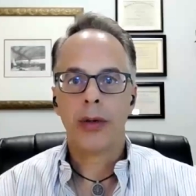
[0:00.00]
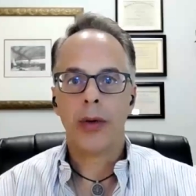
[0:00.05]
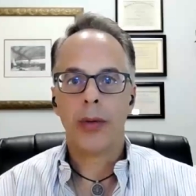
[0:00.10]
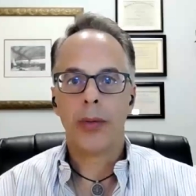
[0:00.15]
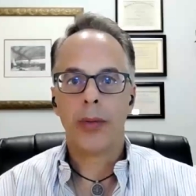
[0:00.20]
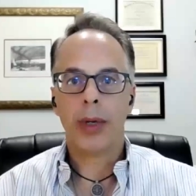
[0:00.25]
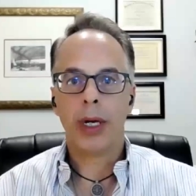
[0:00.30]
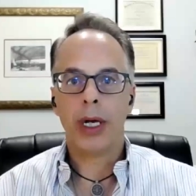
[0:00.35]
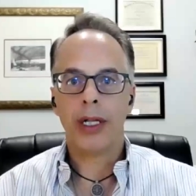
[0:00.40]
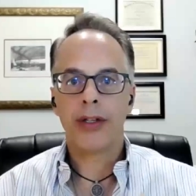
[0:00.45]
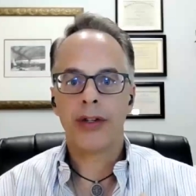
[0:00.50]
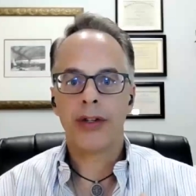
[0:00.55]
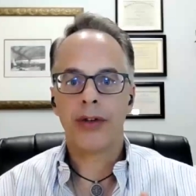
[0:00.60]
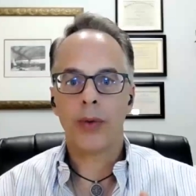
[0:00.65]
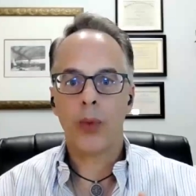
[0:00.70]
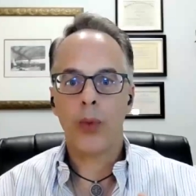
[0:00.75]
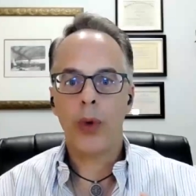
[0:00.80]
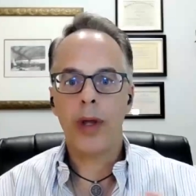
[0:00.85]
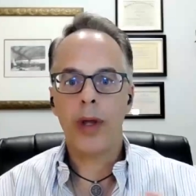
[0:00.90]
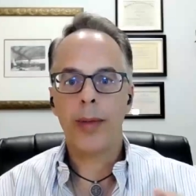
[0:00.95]
but
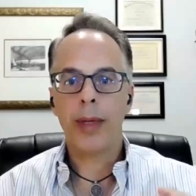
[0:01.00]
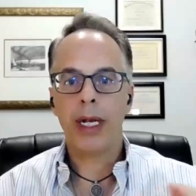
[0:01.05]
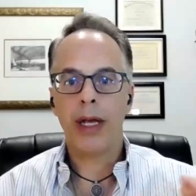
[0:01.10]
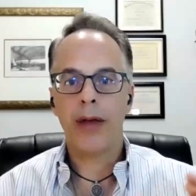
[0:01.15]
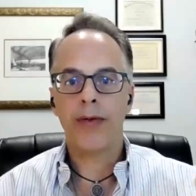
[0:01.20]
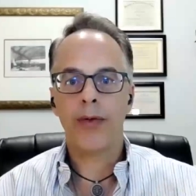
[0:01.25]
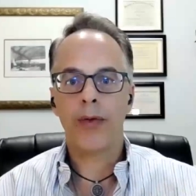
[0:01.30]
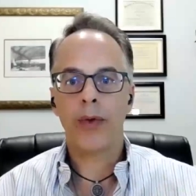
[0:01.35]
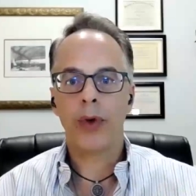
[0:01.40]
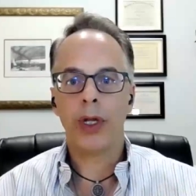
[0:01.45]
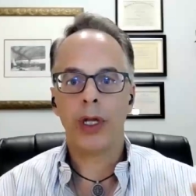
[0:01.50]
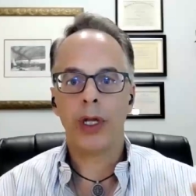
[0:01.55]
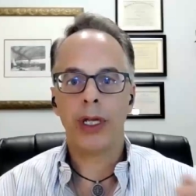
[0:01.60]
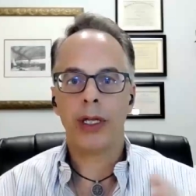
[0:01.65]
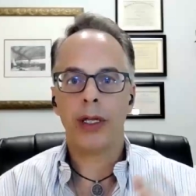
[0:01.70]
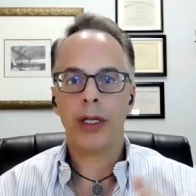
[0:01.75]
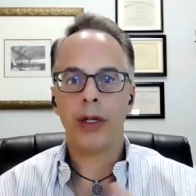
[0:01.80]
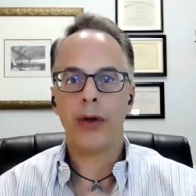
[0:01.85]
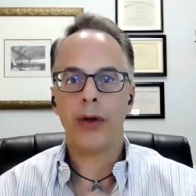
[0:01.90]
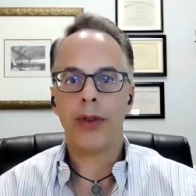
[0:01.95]
women have
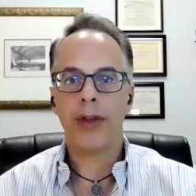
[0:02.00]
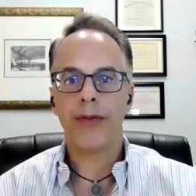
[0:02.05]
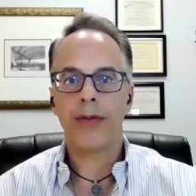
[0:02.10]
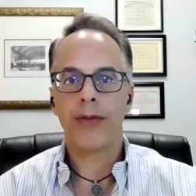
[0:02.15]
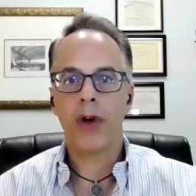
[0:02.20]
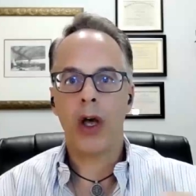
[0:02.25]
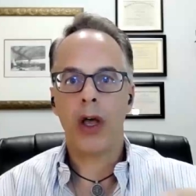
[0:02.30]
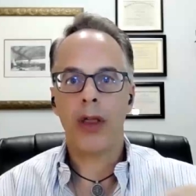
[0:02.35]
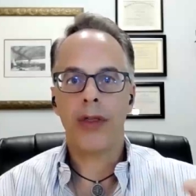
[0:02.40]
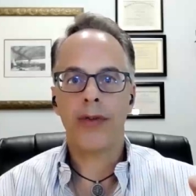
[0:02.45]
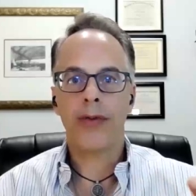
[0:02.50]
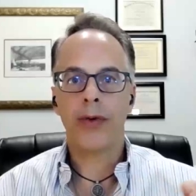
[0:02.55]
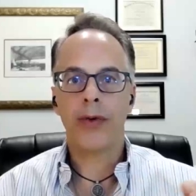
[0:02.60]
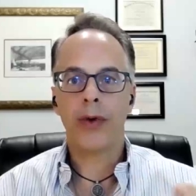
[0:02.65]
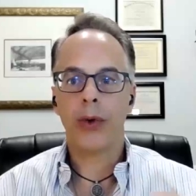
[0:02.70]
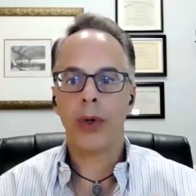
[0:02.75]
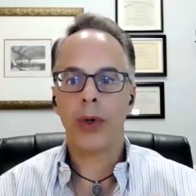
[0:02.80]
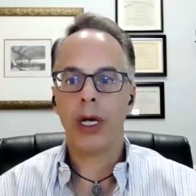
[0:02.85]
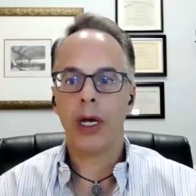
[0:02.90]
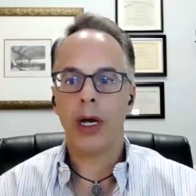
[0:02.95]
really, you know, they've gone
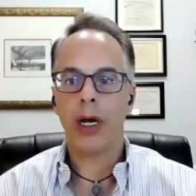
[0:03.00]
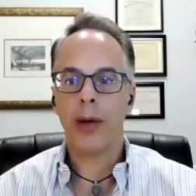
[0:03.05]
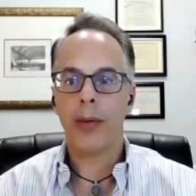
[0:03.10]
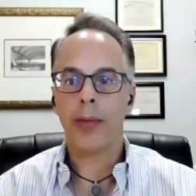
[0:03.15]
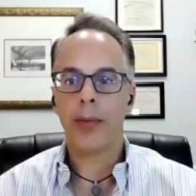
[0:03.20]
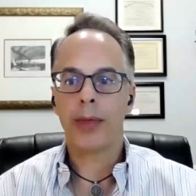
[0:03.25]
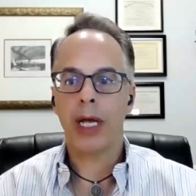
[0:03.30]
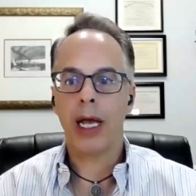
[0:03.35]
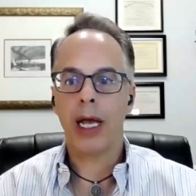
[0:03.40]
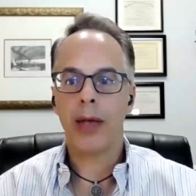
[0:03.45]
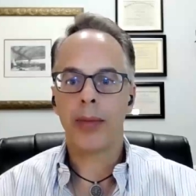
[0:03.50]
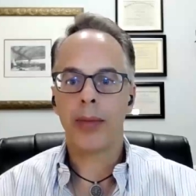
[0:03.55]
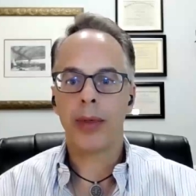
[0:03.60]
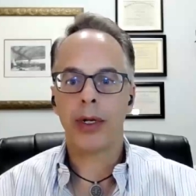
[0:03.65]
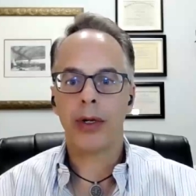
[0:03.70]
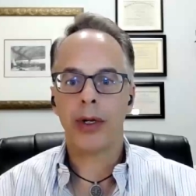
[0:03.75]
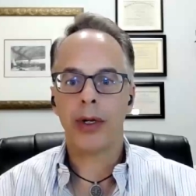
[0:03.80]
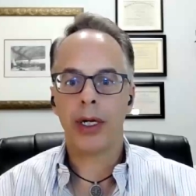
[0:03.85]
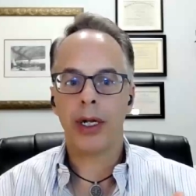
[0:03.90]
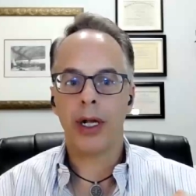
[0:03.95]
through a time
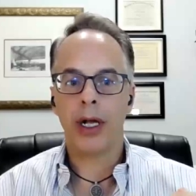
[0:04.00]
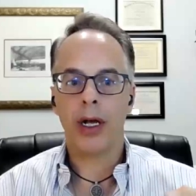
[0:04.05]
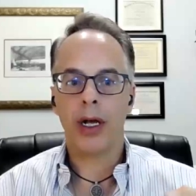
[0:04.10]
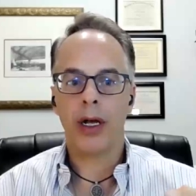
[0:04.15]
period